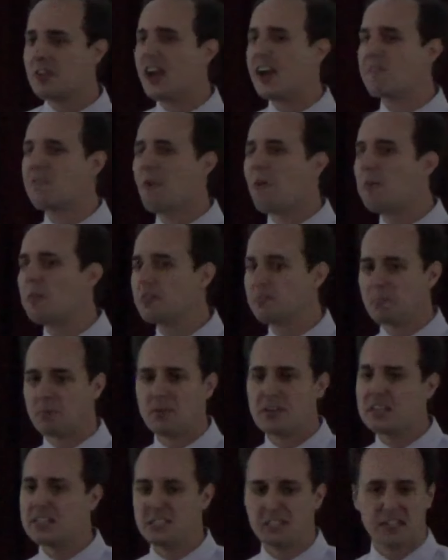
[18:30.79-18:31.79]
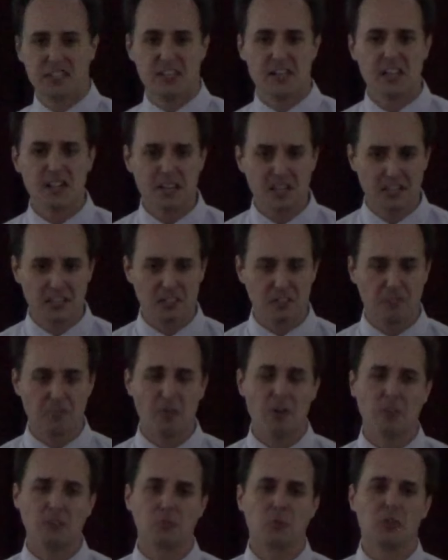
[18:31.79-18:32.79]
have all the priests attending this
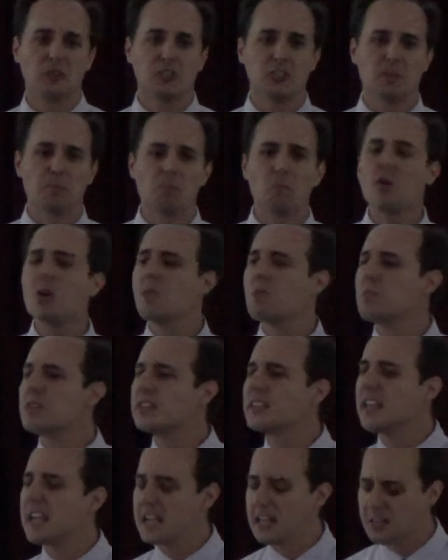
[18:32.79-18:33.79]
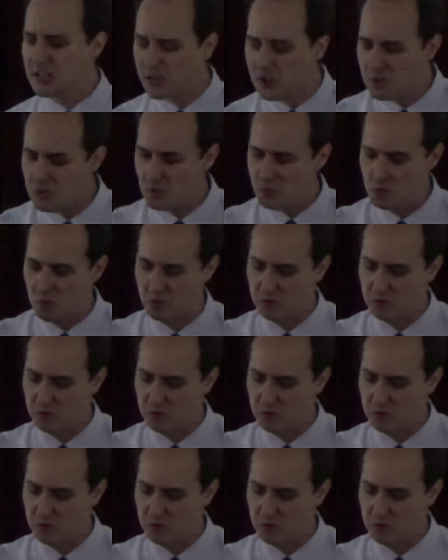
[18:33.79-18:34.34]
false worship, what would they do